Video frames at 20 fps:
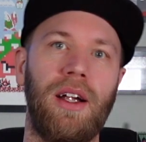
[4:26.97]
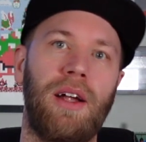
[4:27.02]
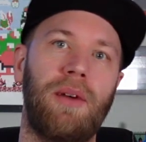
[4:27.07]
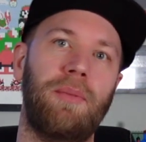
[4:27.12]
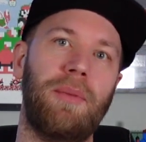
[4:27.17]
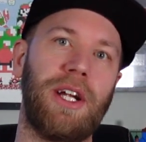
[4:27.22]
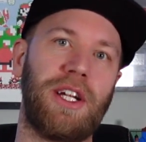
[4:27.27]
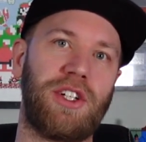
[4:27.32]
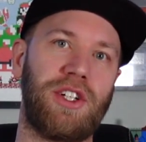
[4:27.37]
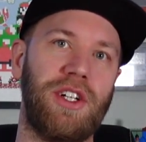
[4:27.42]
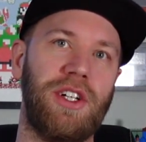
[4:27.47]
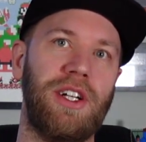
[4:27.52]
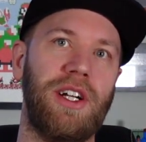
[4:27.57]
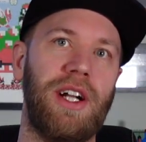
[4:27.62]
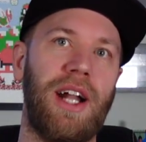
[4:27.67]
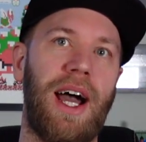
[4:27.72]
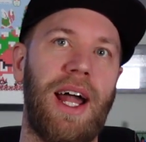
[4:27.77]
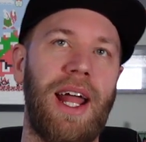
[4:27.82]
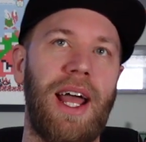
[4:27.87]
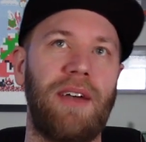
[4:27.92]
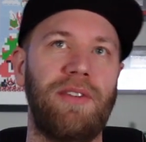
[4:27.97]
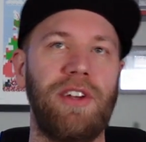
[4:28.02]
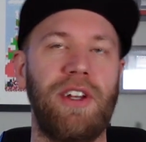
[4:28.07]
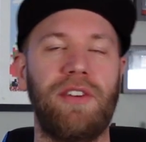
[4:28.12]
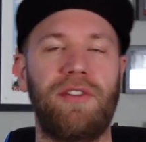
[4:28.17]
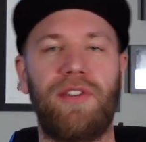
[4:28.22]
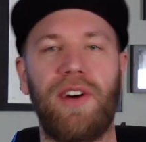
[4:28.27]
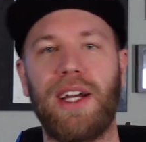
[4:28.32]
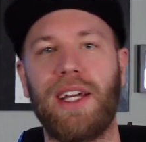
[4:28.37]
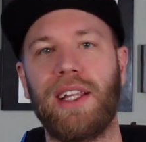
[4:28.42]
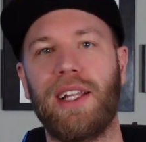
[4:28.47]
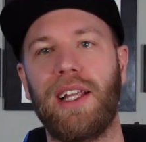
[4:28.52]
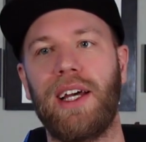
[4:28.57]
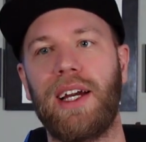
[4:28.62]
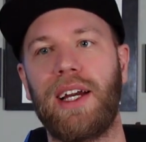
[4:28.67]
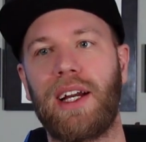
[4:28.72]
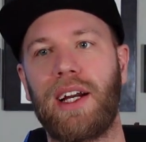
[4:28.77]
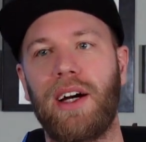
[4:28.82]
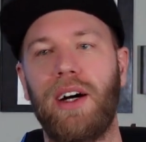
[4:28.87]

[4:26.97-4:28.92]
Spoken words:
make sure you're not having to fight like,